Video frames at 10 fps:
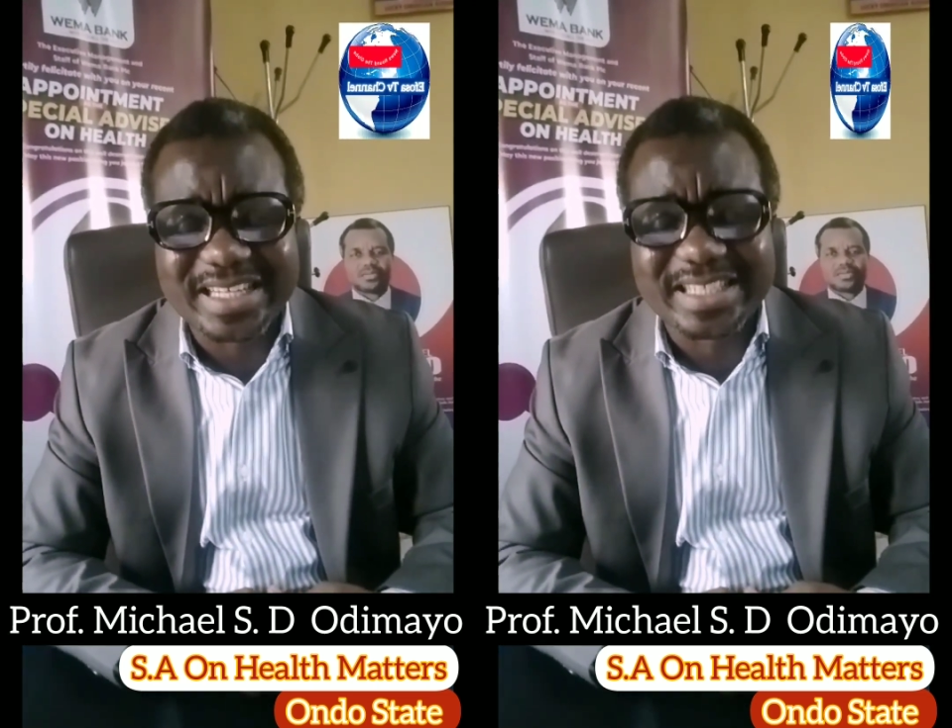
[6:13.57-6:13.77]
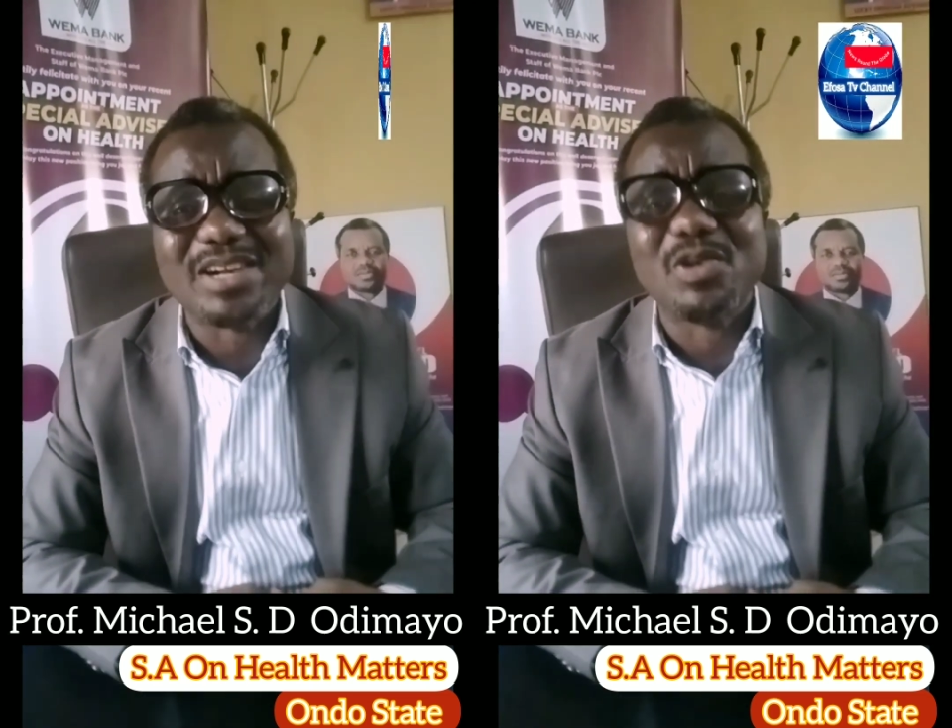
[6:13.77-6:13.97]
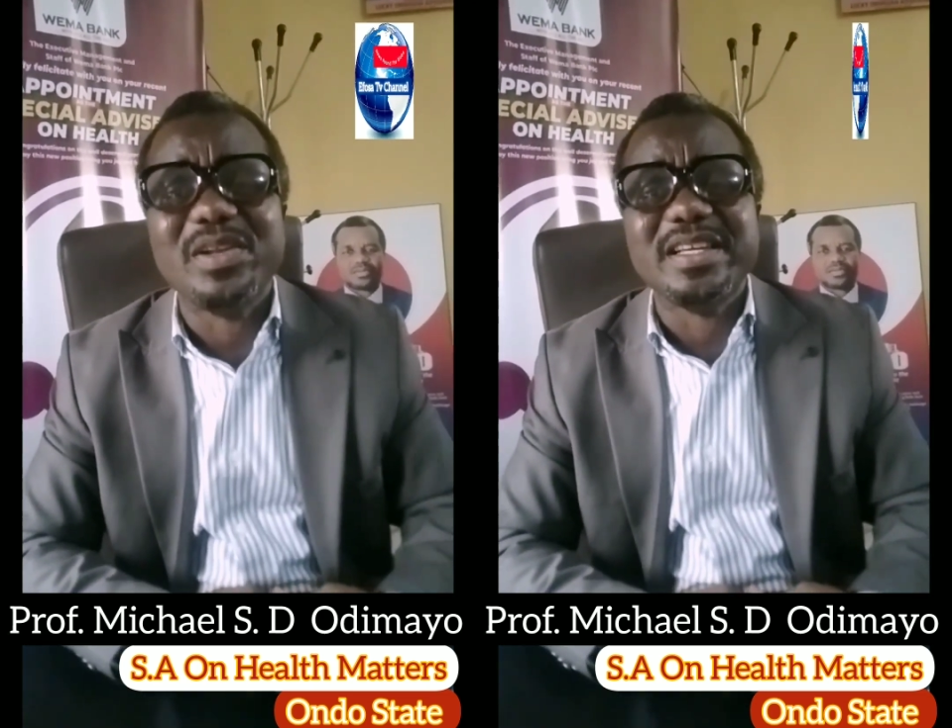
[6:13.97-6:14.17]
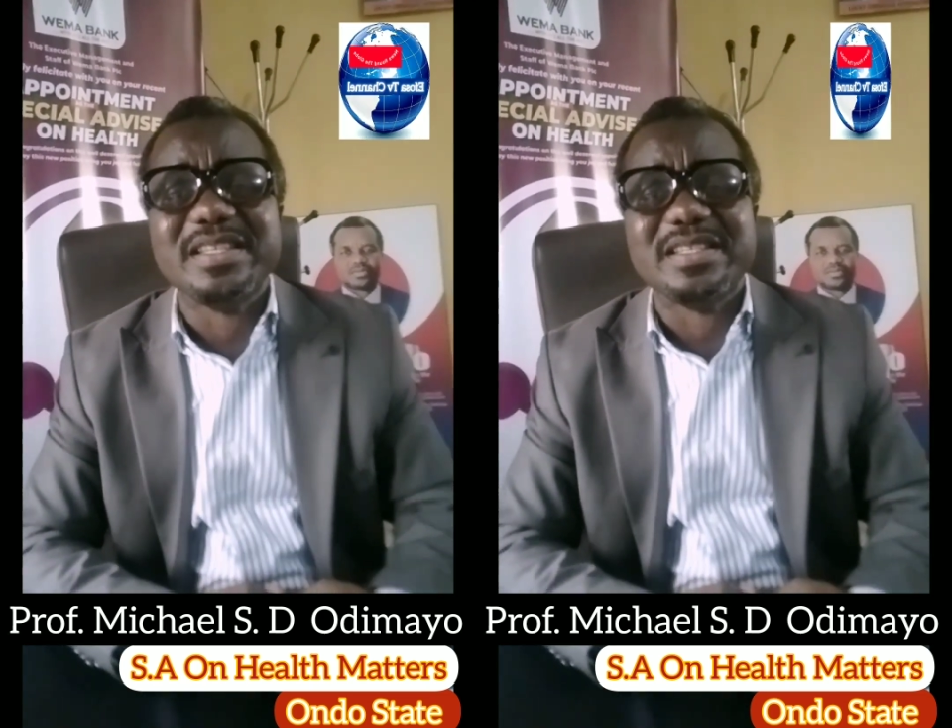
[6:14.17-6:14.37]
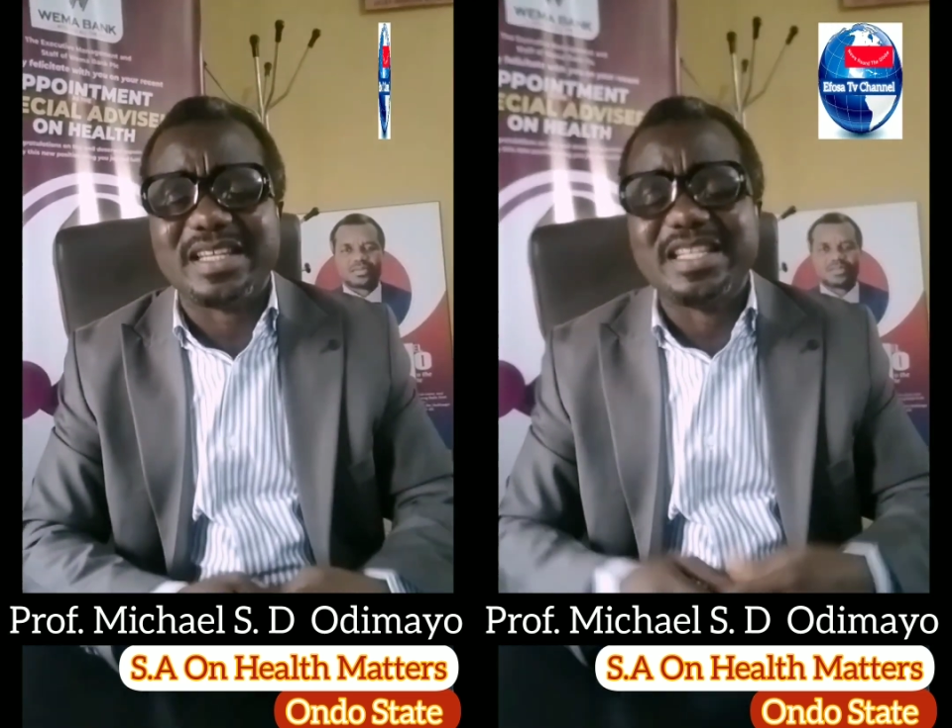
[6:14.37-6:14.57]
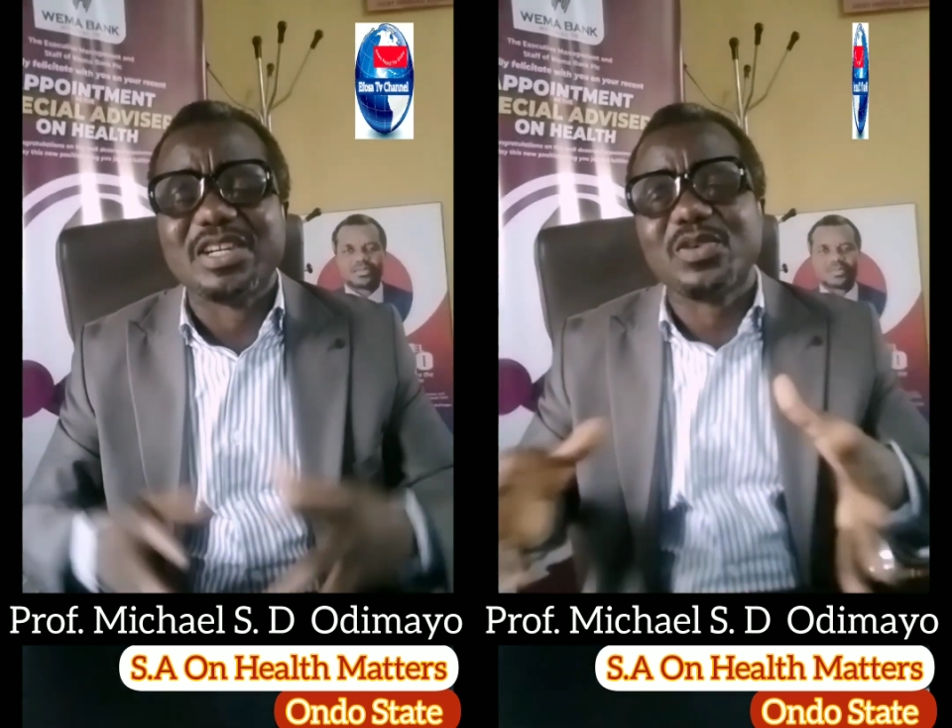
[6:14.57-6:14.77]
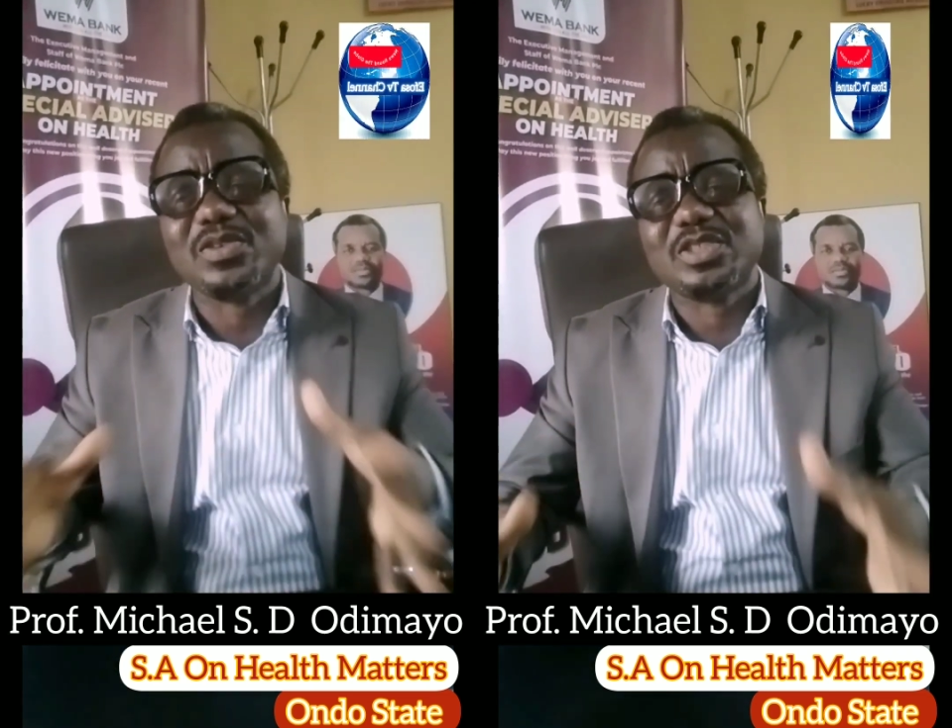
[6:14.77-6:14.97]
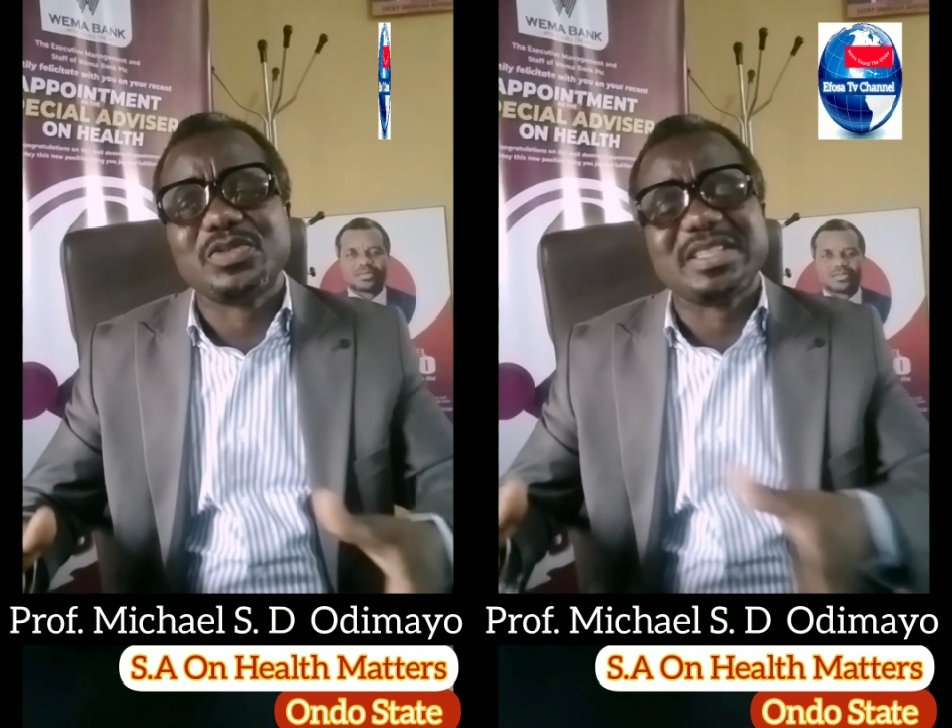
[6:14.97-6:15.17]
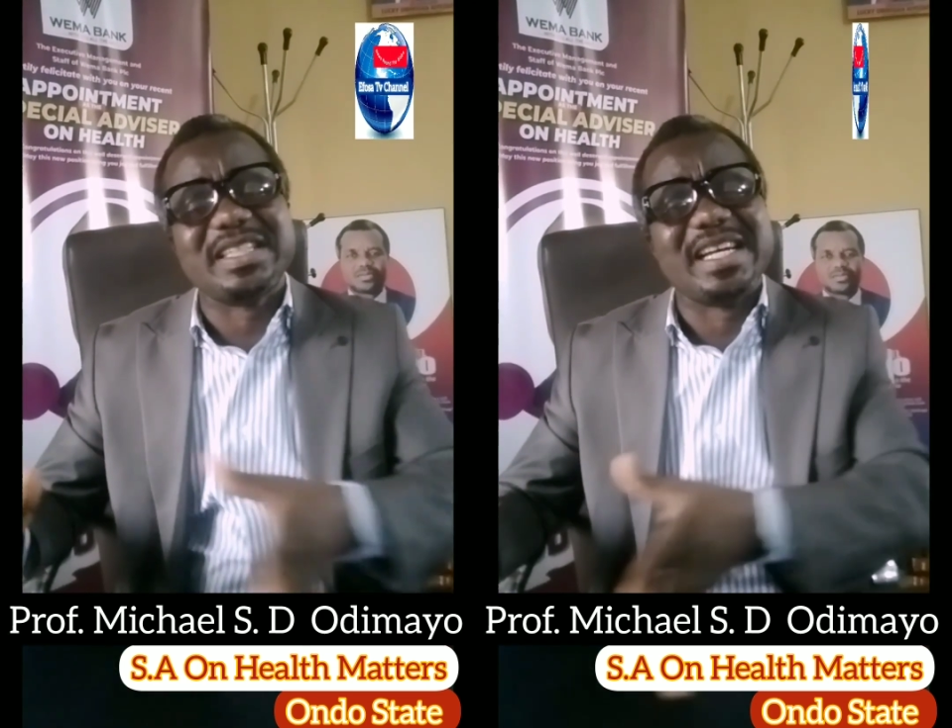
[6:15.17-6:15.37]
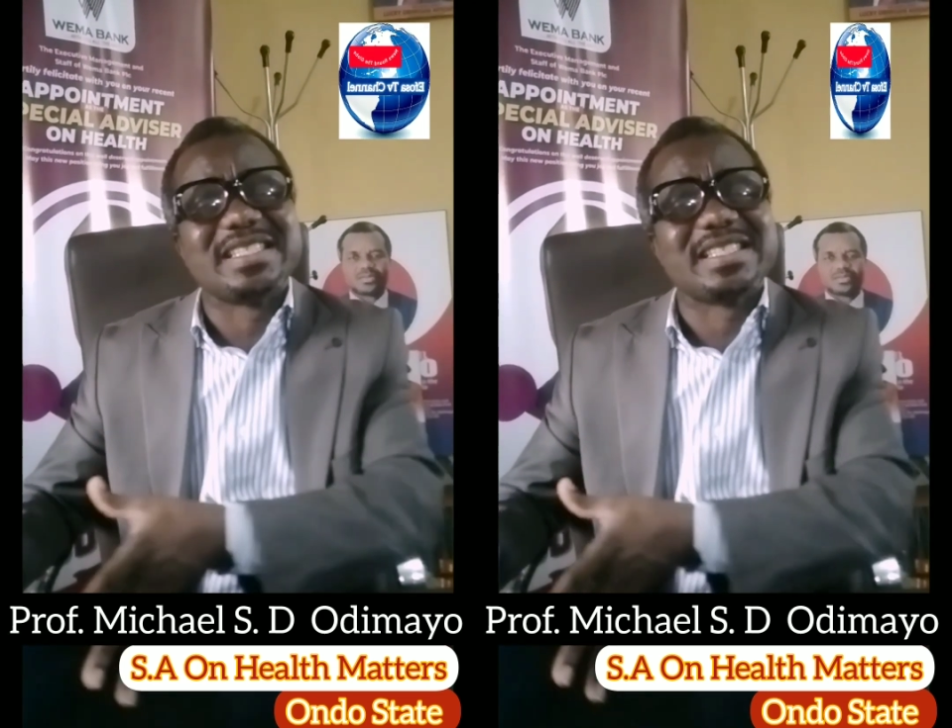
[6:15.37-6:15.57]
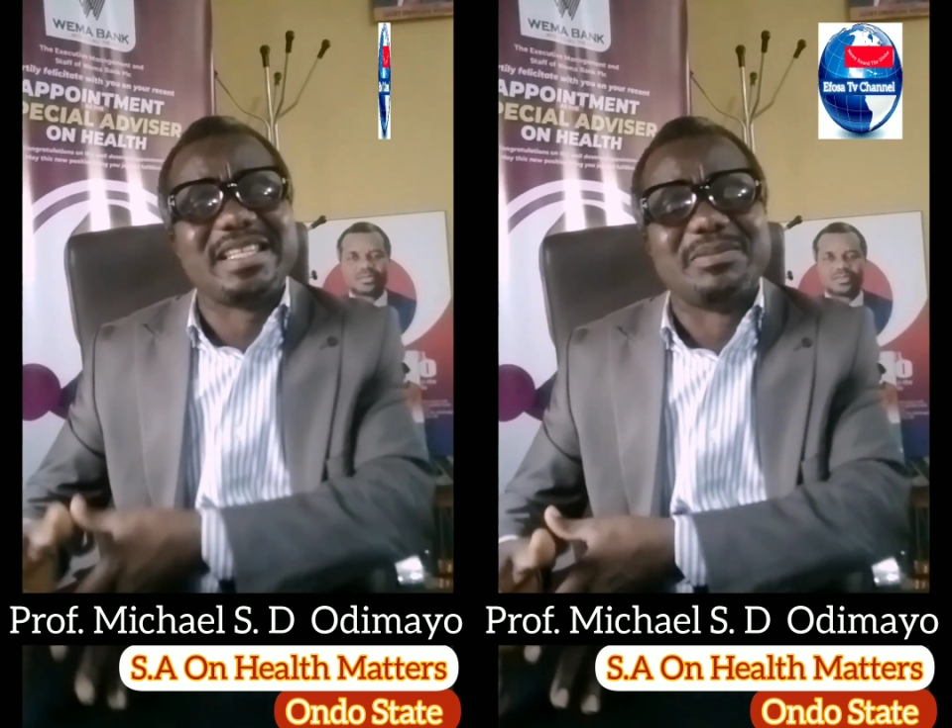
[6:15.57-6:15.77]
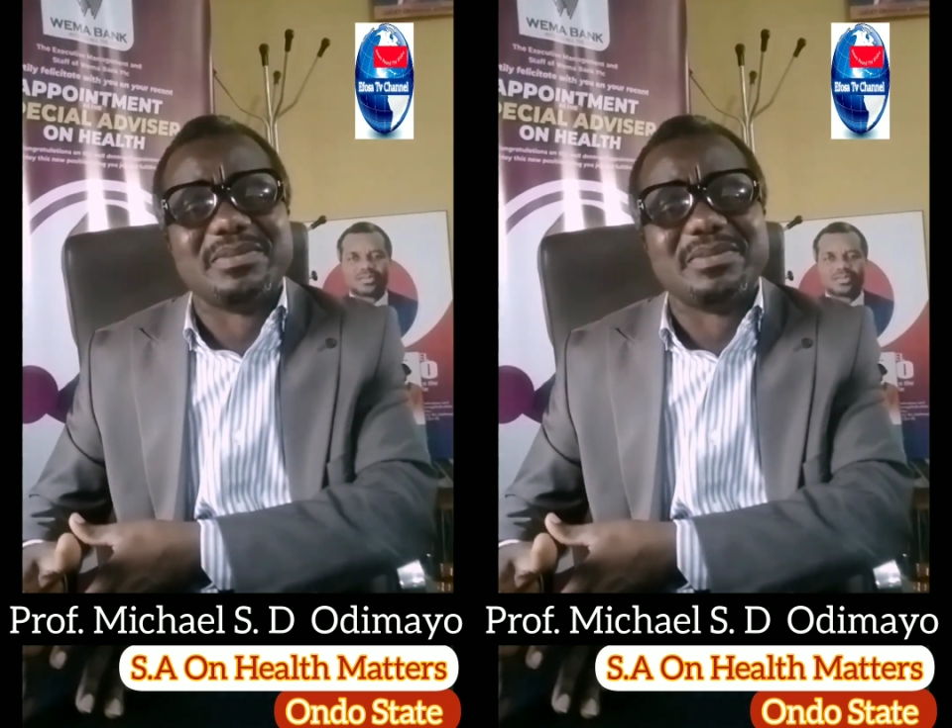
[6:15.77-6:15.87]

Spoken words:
enrollees in the contributory health scheme.